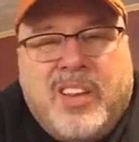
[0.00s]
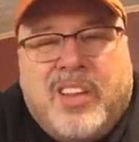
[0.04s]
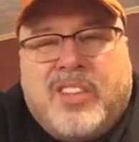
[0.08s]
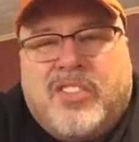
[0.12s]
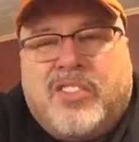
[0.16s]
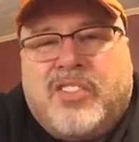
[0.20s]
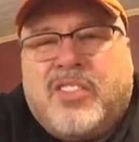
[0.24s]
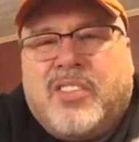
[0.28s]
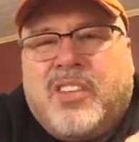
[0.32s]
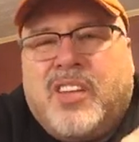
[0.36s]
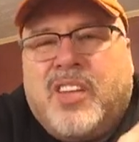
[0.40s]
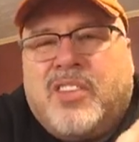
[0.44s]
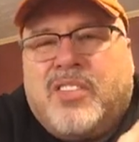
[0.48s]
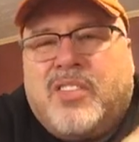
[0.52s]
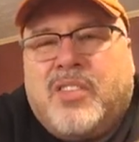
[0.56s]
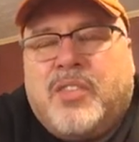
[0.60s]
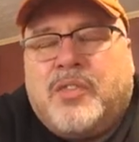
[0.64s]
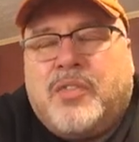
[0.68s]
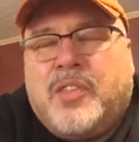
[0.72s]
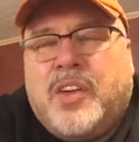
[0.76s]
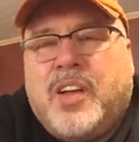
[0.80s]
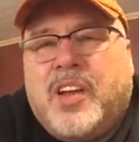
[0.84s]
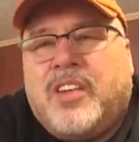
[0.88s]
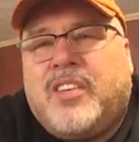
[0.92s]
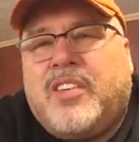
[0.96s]
It's a
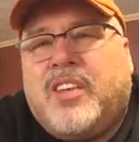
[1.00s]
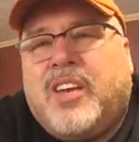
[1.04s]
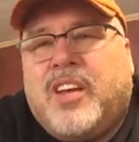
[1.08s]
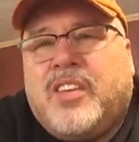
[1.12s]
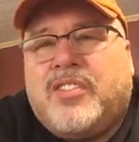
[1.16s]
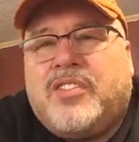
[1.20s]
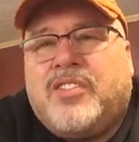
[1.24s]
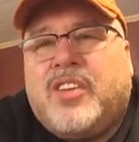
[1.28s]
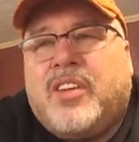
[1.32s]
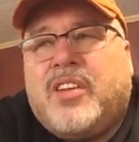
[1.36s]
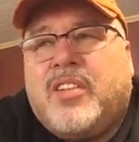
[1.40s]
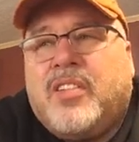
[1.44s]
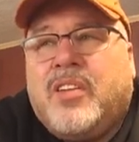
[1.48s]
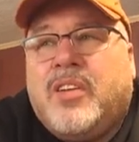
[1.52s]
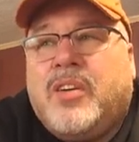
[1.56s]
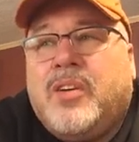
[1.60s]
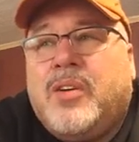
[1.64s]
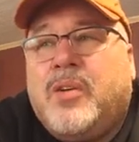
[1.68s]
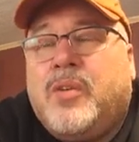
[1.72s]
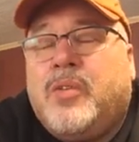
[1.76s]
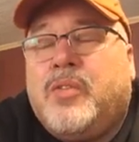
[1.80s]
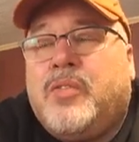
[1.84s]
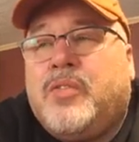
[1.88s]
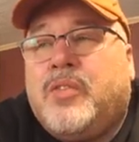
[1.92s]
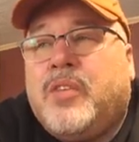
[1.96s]
fantastic
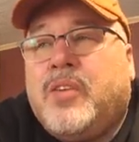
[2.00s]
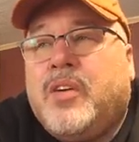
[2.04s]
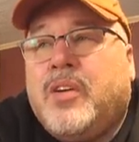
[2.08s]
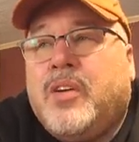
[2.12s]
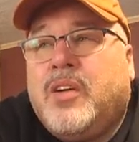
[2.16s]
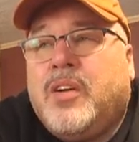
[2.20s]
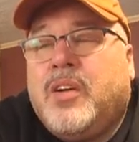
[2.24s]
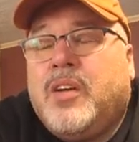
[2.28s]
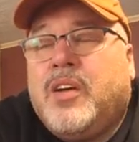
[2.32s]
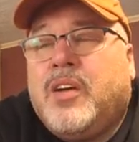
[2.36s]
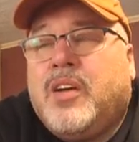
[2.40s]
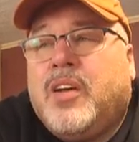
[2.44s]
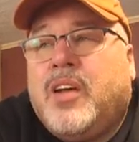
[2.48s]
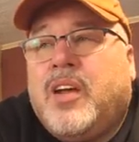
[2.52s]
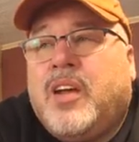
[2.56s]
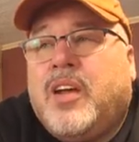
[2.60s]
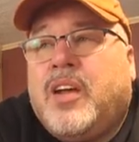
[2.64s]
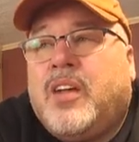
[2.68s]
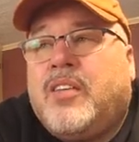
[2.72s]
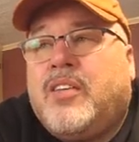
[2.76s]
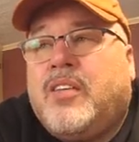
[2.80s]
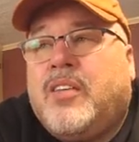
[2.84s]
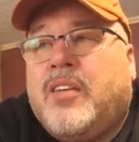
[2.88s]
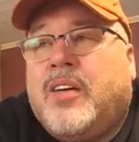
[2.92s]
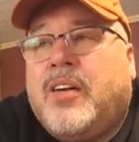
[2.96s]
loaf,
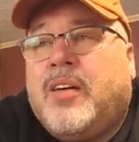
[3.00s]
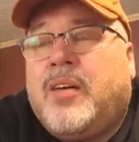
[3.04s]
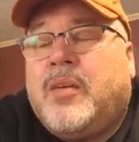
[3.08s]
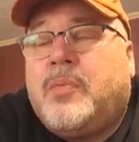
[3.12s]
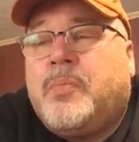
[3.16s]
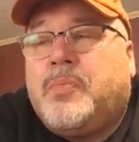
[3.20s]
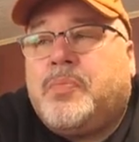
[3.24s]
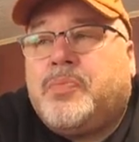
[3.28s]
and